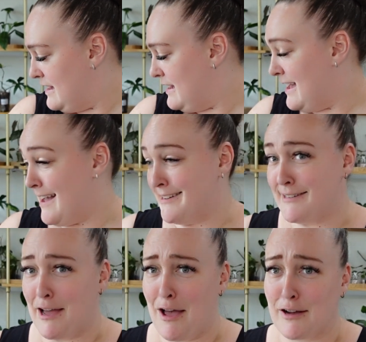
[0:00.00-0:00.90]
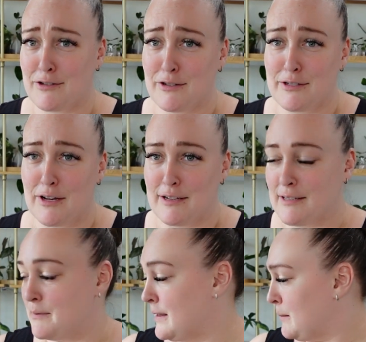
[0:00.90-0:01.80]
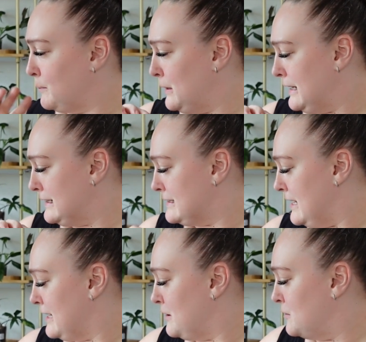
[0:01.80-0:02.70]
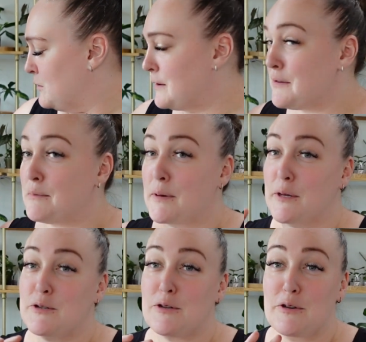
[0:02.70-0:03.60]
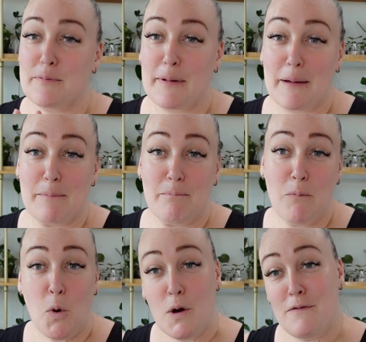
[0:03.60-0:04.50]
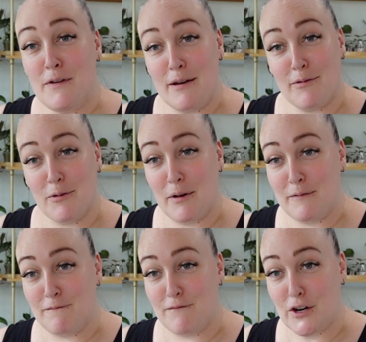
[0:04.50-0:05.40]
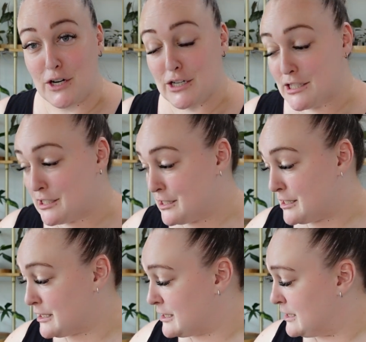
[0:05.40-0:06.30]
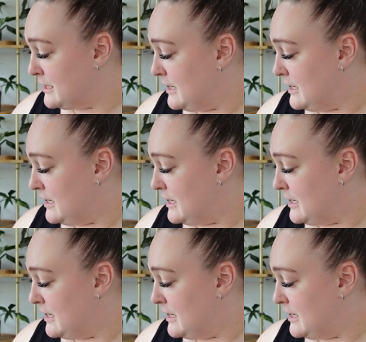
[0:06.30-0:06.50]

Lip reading: And I actually saw something pretty exciting on one of them, but I'll show you my more favorite one first.